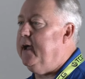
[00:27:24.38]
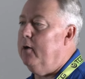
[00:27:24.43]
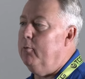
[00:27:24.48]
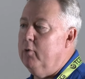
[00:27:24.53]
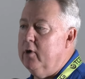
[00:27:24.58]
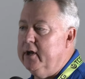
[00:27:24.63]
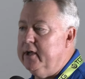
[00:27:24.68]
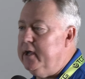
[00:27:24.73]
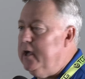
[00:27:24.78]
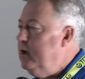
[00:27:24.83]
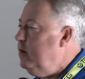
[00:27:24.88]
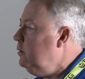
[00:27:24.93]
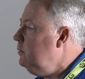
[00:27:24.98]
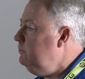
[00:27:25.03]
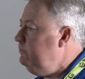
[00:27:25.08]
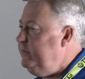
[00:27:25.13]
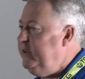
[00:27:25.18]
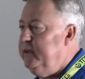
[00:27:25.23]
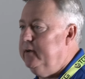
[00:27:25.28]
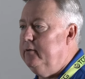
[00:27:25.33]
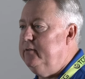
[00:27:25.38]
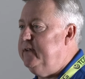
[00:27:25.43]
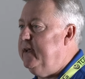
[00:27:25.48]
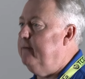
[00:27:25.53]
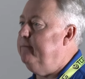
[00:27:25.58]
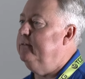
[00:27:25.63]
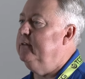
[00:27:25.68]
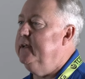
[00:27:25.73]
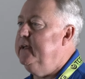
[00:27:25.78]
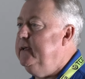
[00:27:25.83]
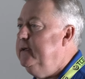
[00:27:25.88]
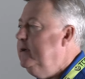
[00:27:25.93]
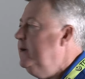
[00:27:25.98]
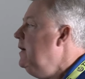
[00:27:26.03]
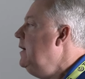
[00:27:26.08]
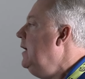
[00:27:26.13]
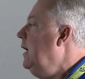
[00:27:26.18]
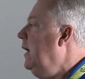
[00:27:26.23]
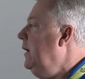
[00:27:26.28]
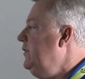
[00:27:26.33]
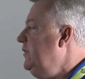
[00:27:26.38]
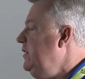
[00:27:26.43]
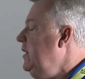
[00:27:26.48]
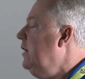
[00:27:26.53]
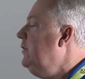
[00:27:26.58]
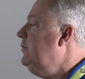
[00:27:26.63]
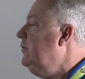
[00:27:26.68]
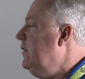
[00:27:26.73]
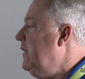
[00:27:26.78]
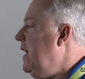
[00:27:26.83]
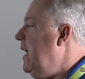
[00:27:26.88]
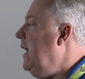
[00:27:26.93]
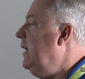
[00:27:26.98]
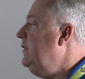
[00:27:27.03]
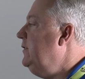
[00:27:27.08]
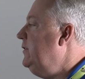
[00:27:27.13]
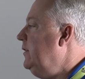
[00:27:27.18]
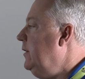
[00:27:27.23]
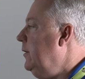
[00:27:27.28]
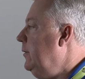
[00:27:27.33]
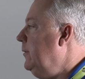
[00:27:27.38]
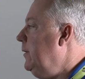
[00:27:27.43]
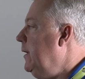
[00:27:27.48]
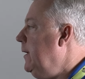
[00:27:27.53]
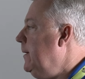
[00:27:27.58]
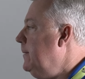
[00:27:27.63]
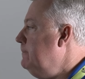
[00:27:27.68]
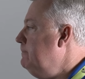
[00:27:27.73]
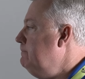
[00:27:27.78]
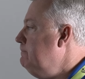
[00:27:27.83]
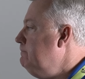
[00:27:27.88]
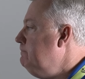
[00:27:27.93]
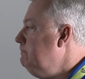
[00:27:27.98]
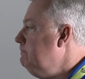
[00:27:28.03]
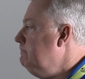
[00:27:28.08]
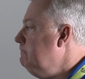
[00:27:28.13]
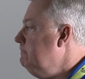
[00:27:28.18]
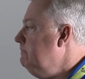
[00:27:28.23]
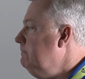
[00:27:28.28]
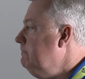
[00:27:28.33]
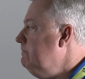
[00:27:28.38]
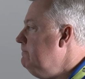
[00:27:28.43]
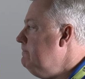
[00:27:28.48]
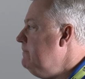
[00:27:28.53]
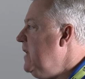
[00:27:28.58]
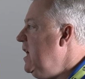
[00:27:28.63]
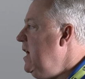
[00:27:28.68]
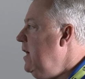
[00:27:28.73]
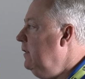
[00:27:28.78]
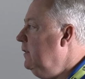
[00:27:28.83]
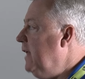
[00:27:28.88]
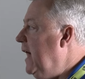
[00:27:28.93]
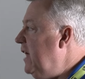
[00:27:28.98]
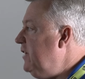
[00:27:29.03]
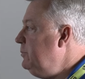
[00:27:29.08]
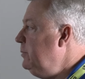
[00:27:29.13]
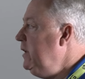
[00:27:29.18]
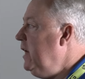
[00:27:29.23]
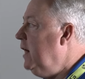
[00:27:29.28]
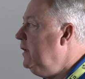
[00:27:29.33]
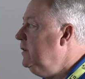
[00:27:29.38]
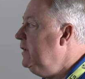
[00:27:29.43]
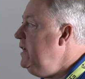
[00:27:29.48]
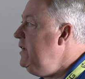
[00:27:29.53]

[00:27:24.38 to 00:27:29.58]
out where to go, definitely see us for that. So, and last but not